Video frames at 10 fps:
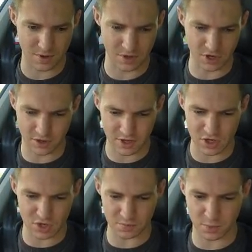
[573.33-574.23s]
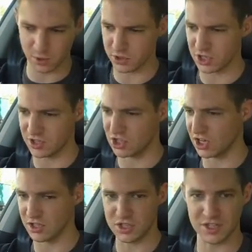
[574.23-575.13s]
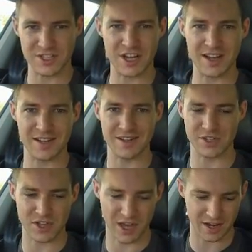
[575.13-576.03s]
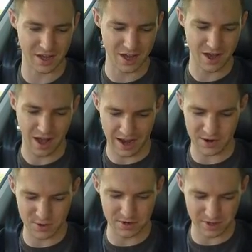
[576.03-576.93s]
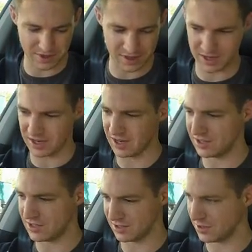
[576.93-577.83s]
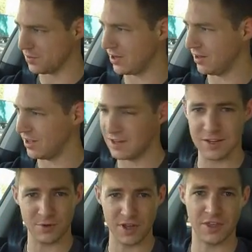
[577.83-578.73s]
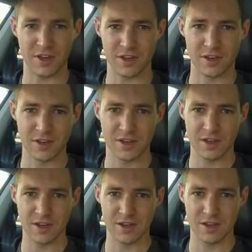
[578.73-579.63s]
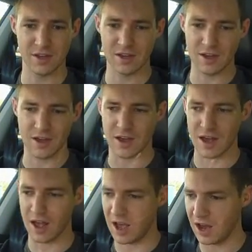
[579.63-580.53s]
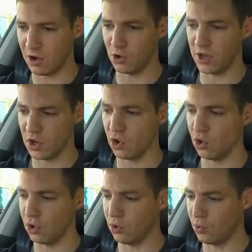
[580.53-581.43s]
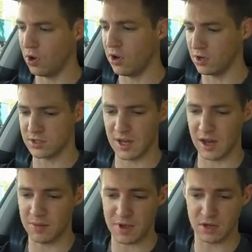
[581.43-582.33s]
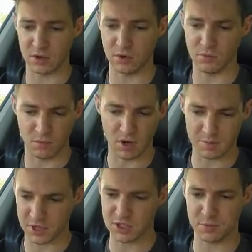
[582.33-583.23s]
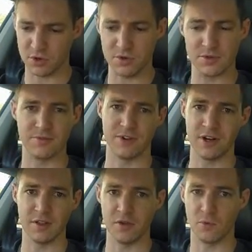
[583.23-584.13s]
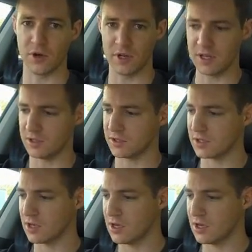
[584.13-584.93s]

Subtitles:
you know, that you can push and adjust and change, that I really think they needed to completely rethink how it all works and how to make it all much more user-friendly than what it is.